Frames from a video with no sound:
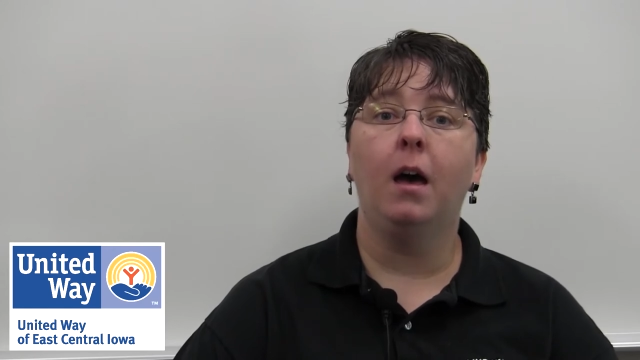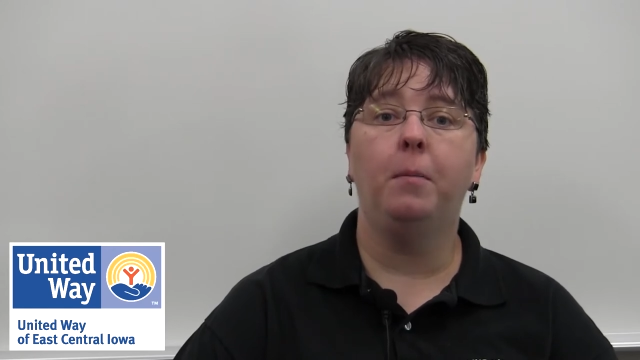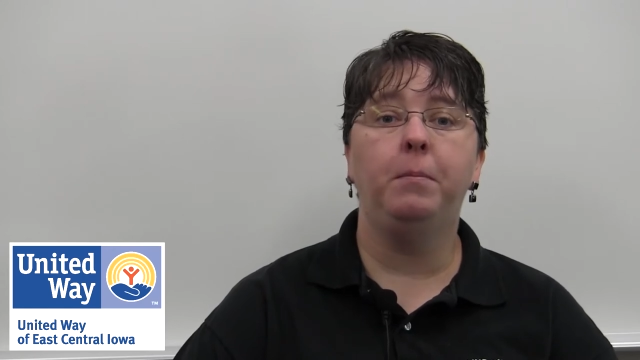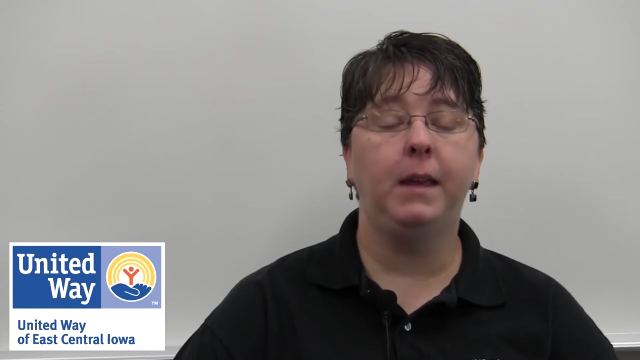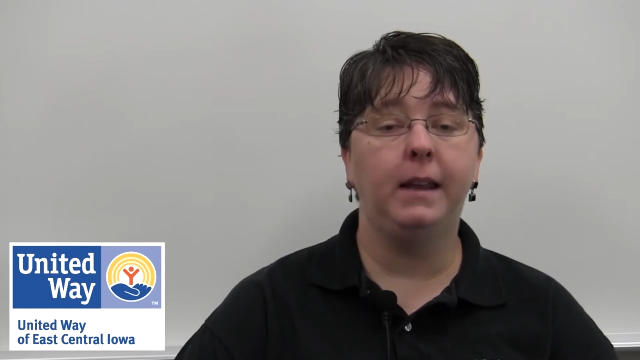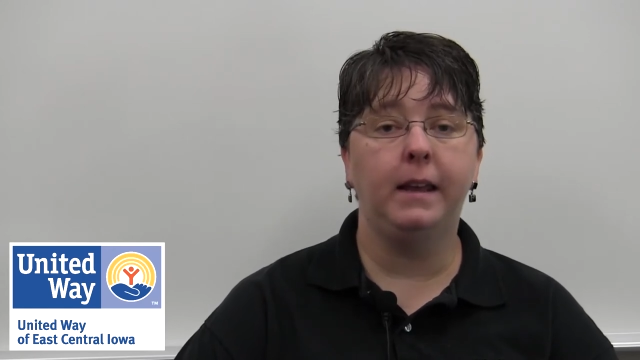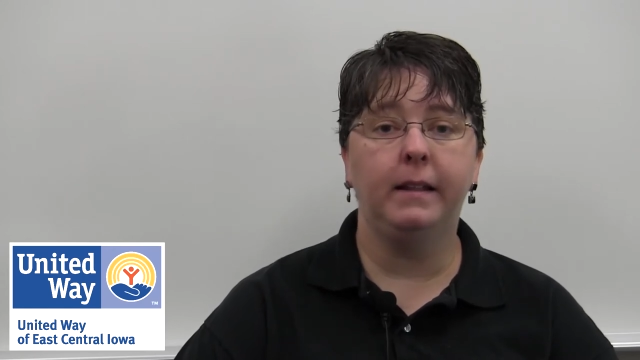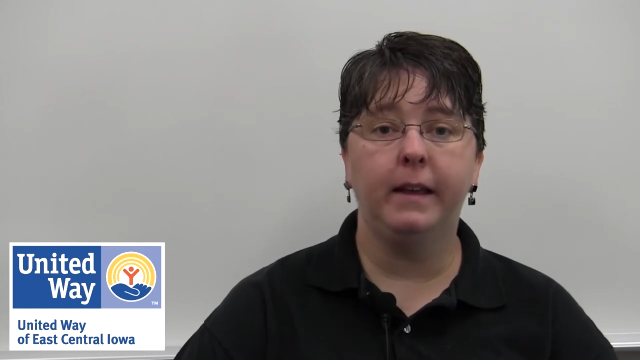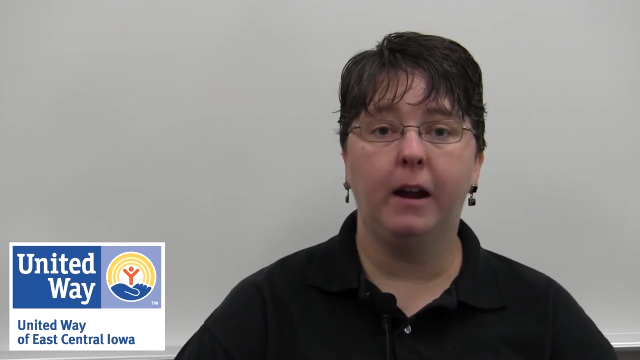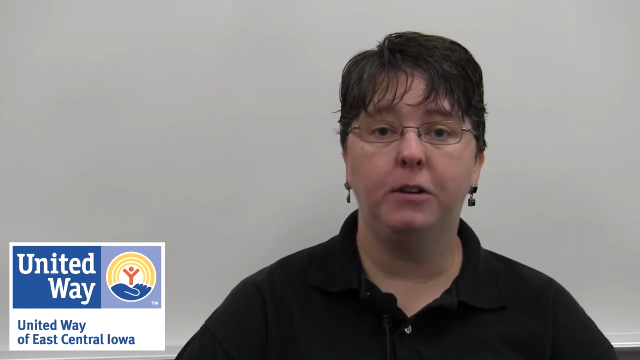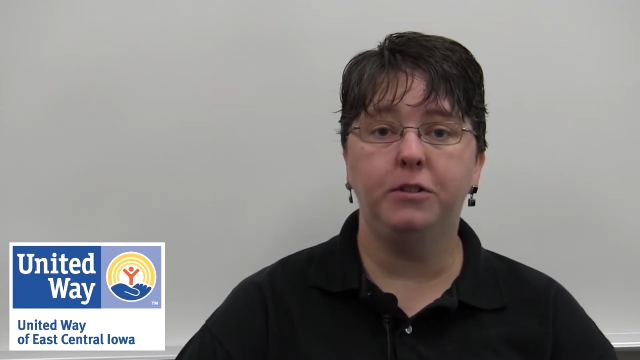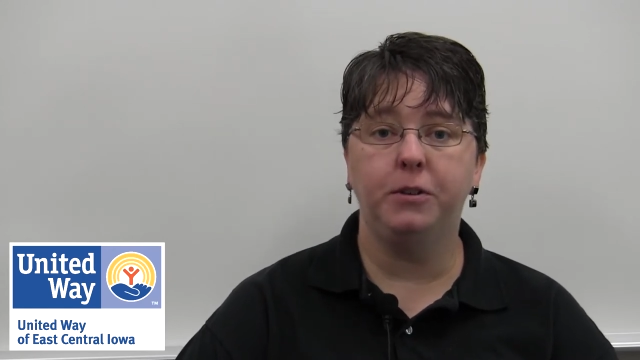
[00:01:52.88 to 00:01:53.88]

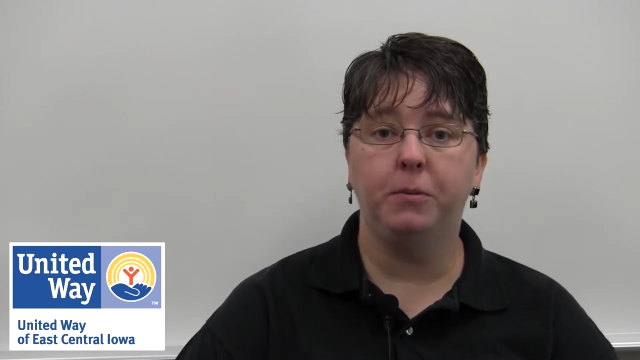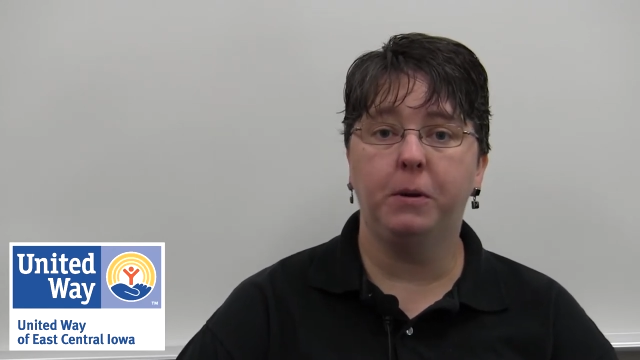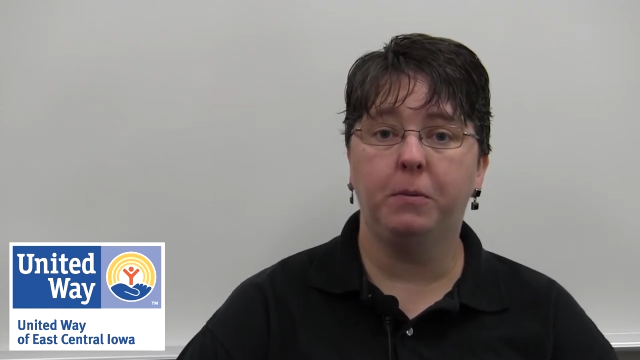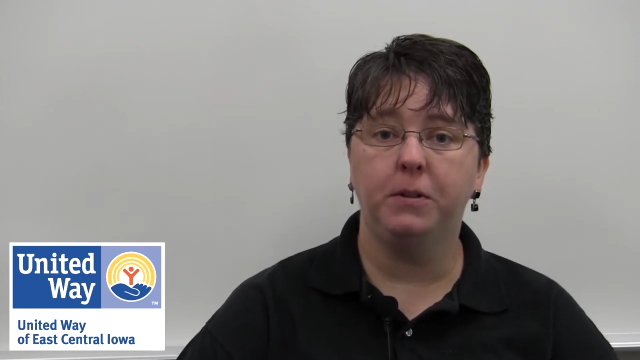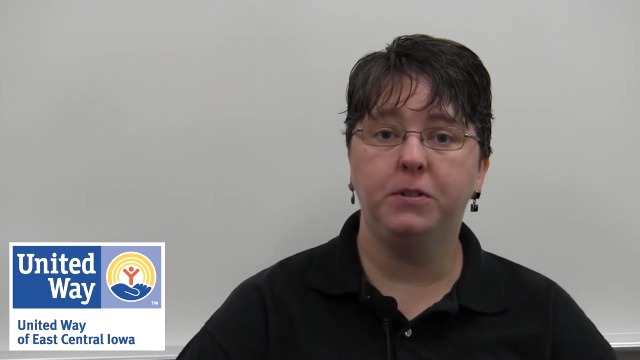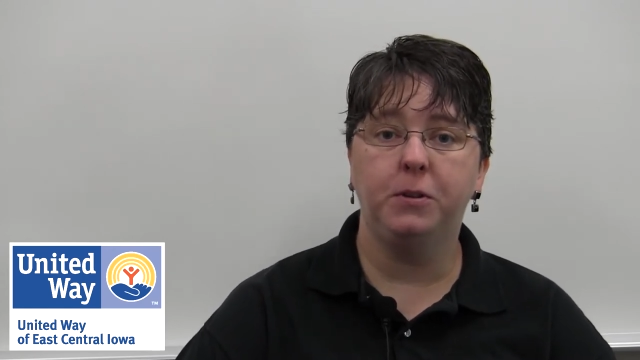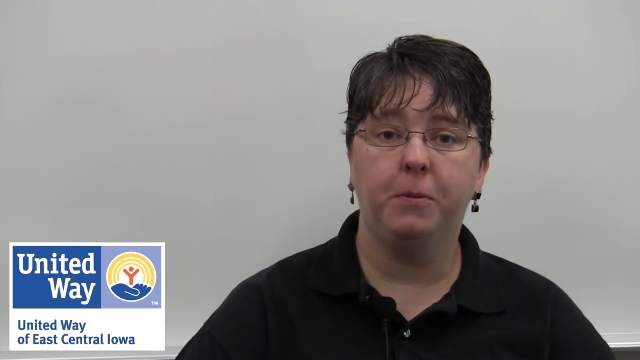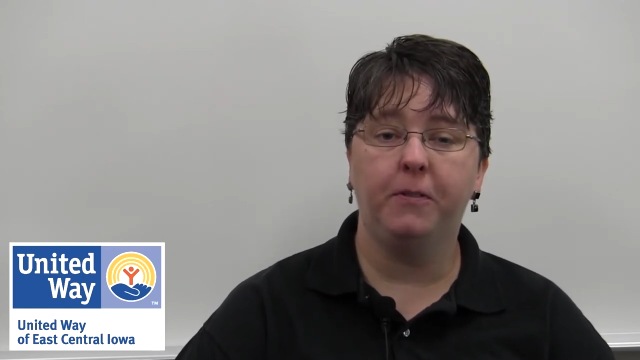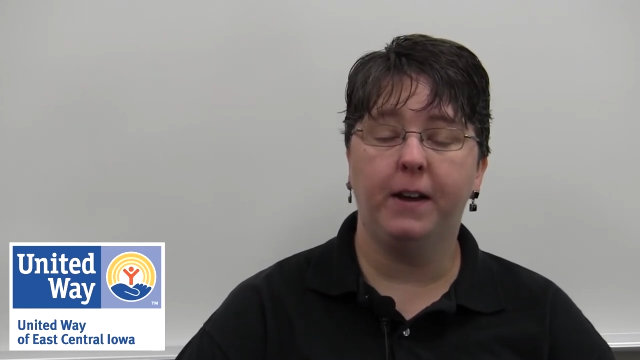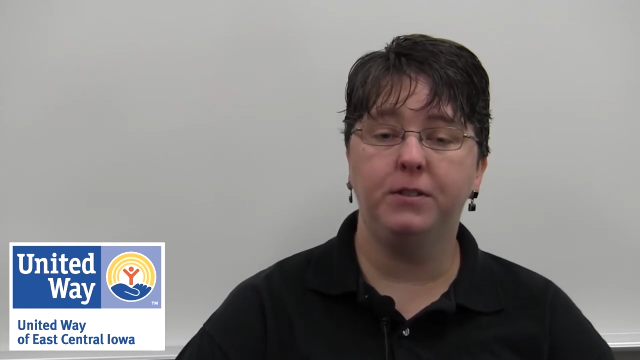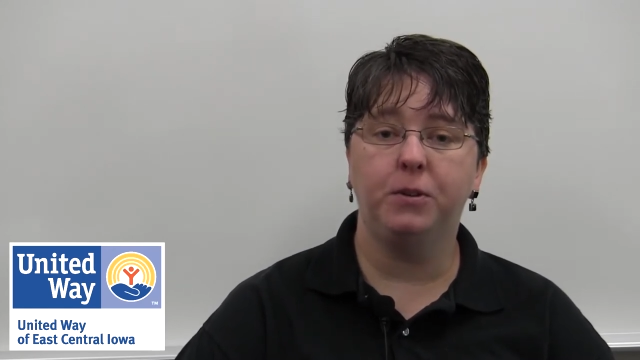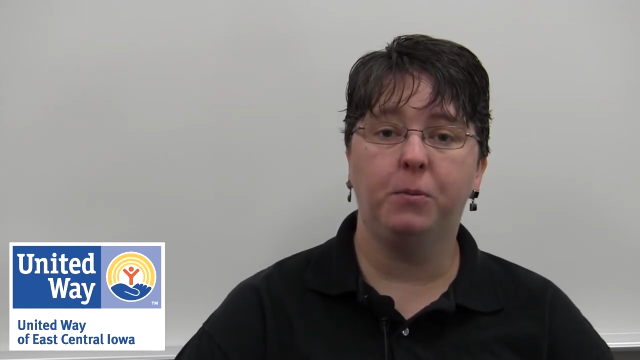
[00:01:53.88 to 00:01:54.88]
Immediately, our 211
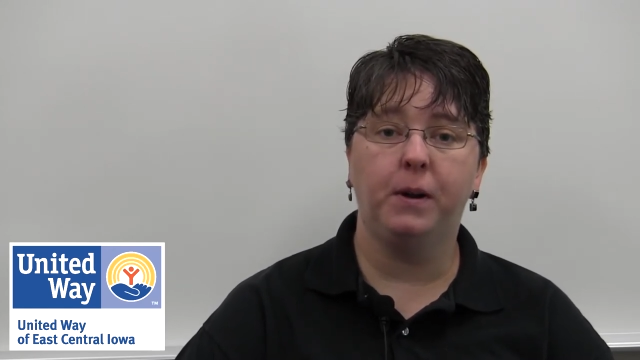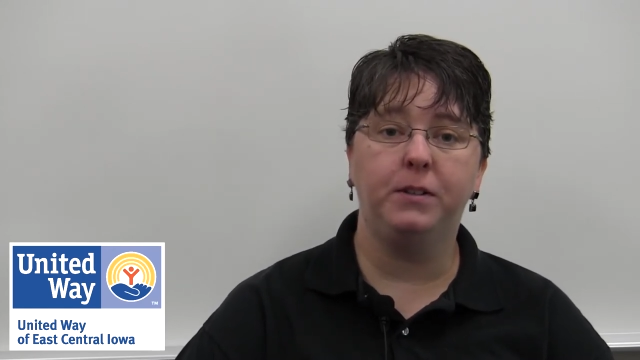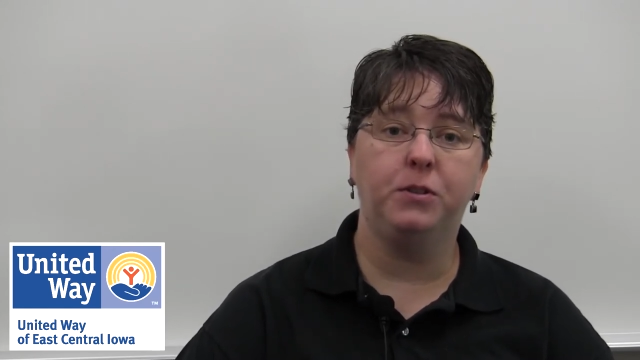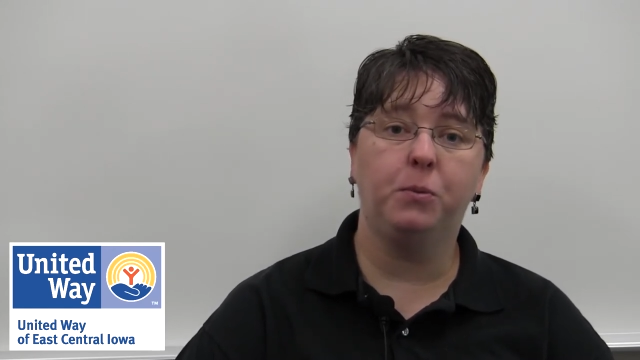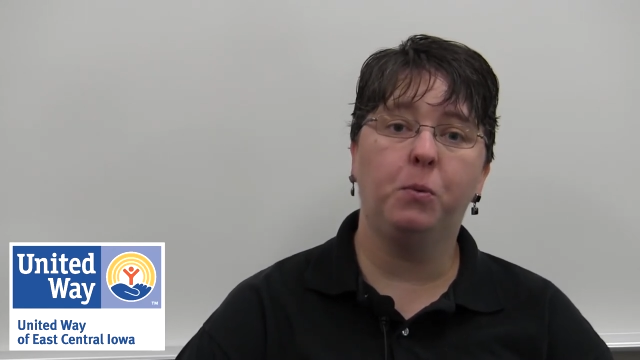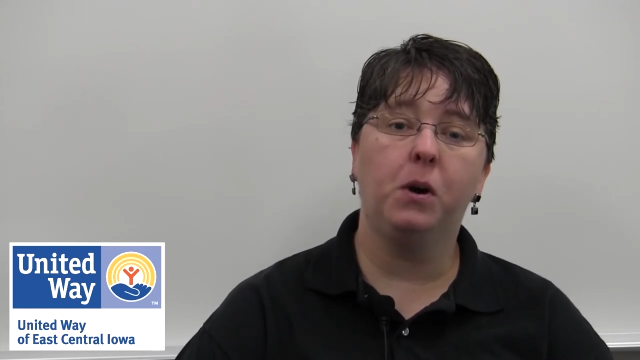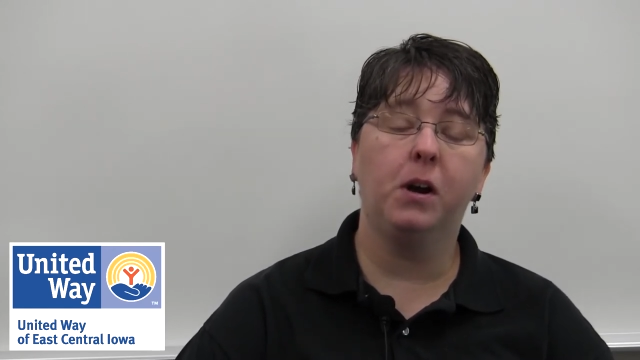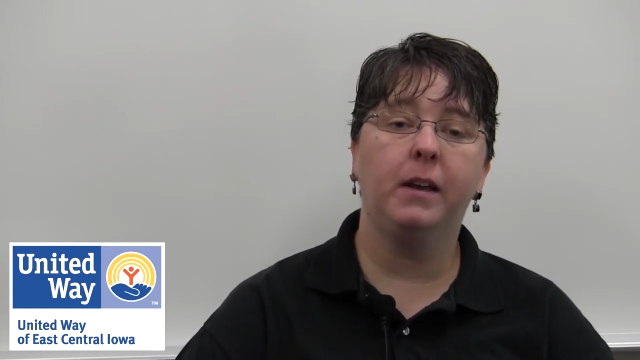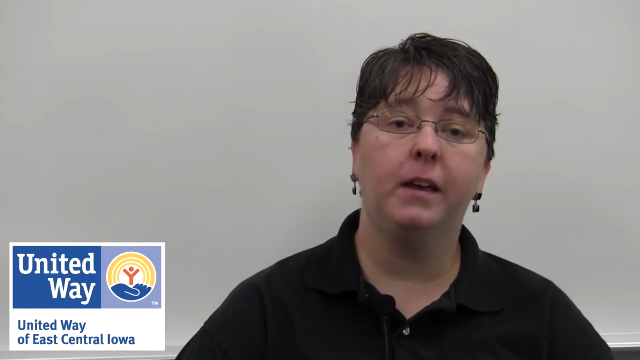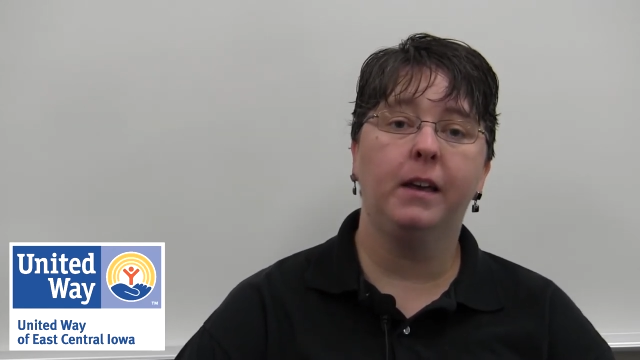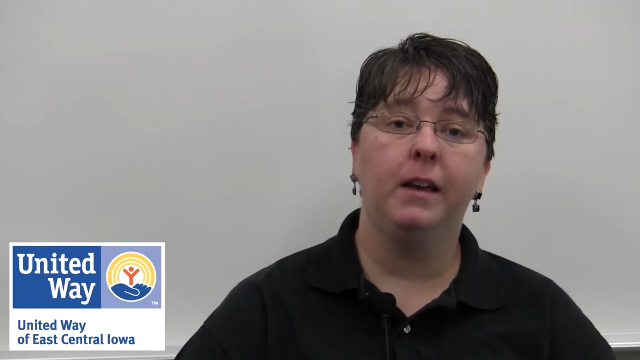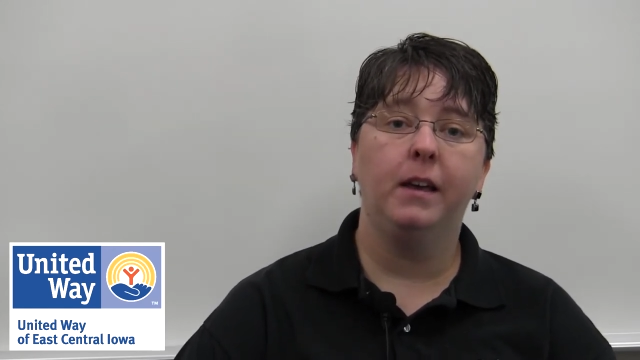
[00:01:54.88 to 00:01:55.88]
supervisor went to work.